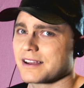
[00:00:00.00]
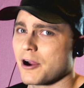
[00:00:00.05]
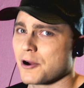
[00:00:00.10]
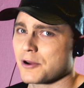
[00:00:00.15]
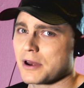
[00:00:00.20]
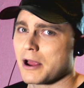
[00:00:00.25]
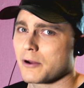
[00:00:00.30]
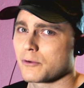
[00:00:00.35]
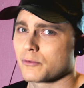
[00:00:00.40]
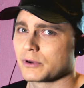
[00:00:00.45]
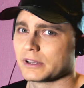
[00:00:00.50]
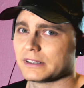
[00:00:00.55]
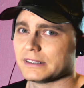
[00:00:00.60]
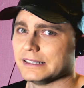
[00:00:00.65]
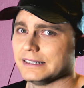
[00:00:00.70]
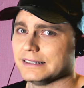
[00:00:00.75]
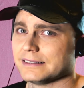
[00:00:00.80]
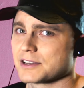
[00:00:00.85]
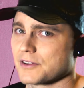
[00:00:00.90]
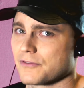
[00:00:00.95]
are not
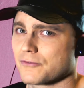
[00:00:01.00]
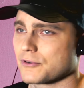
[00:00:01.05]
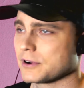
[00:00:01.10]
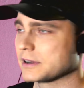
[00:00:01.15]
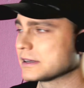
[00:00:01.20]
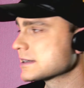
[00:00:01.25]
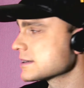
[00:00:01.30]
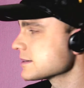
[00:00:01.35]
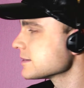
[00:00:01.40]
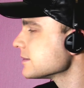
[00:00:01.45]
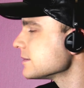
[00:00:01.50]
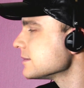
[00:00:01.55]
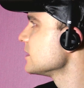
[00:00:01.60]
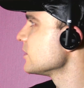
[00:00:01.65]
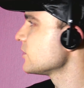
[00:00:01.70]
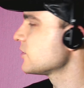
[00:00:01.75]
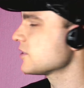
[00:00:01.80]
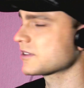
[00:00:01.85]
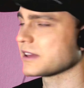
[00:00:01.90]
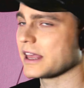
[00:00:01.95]
really different.
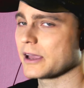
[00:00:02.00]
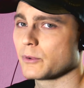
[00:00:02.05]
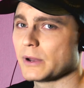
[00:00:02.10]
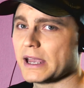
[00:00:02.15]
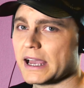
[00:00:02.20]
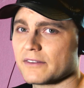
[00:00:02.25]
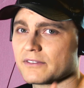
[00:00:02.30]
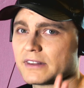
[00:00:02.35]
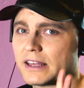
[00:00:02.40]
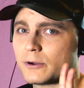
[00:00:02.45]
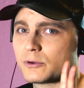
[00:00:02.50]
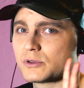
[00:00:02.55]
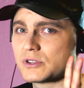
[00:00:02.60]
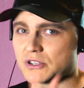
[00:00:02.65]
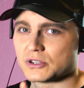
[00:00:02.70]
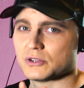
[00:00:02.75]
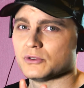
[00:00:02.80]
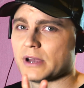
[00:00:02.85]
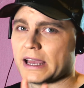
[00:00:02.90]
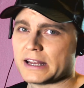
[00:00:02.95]
It's just like we have now
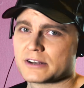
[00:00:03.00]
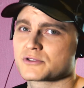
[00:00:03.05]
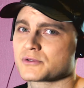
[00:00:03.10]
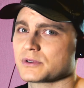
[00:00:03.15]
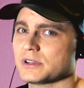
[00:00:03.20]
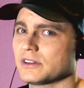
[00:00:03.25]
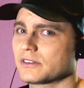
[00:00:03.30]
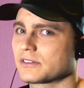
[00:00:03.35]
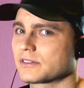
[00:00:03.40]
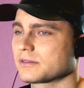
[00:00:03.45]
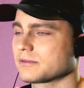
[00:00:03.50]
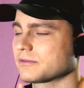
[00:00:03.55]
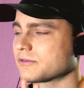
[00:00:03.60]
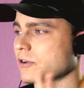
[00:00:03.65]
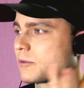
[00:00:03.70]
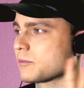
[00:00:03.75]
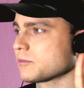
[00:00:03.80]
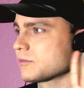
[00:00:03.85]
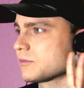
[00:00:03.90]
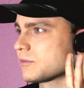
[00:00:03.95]
2 entries
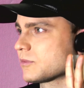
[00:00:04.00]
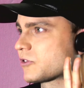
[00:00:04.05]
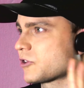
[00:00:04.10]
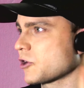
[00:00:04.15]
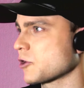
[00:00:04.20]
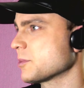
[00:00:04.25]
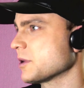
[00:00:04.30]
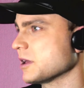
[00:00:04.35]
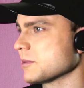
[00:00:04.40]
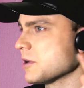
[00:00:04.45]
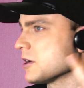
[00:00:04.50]
from Serbia and